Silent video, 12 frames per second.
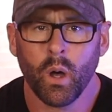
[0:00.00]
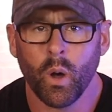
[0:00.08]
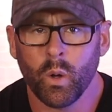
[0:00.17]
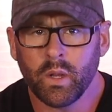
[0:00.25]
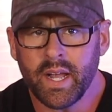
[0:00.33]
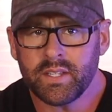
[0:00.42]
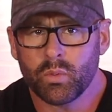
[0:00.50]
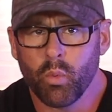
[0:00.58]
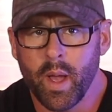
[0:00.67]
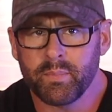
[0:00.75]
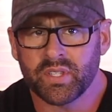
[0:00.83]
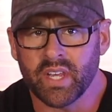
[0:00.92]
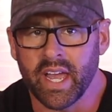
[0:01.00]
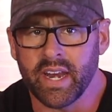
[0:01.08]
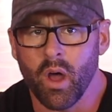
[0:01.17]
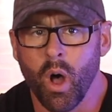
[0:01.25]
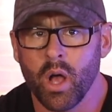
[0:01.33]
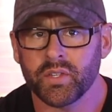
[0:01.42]
Olight's website
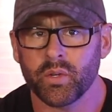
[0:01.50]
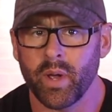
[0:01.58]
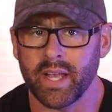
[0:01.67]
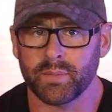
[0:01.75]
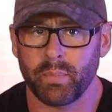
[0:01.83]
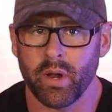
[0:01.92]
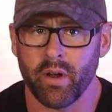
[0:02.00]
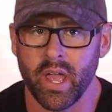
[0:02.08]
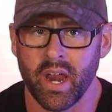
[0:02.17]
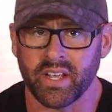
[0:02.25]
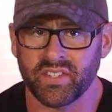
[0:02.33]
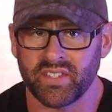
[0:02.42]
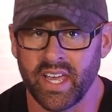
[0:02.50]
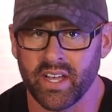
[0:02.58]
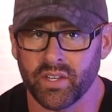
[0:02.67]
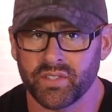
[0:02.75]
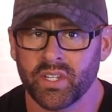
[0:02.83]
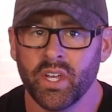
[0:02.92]
also has periodic
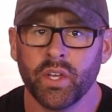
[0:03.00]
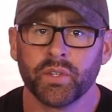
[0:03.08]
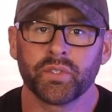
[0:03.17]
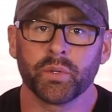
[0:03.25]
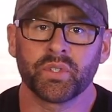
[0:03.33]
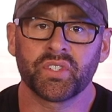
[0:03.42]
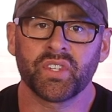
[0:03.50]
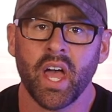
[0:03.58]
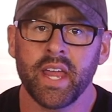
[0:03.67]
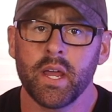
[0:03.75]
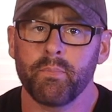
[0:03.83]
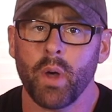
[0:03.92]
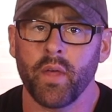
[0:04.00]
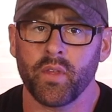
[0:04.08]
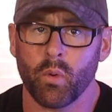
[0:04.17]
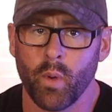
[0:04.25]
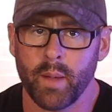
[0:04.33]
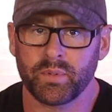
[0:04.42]
sales, so sign up on
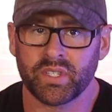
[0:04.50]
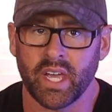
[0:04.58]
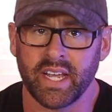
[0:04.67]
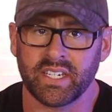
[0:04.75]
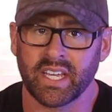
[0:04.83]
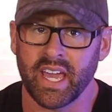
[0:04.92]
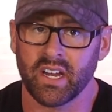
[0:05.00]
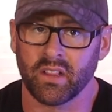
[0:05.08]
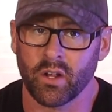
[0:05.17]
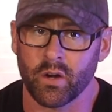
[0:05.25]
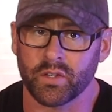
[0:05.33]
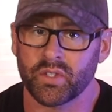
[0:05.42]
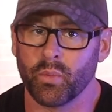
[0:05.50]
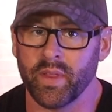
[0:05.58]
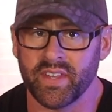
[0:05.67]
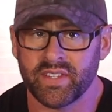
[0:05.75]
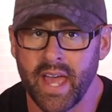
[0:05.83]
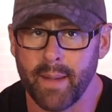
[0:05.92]
their website to get alerts when
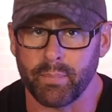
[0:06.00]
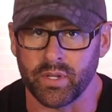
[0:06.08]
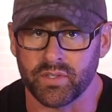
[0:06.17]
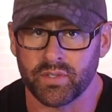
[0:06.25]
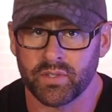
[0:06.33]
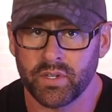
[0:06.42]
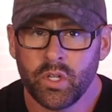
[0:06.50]
this happens.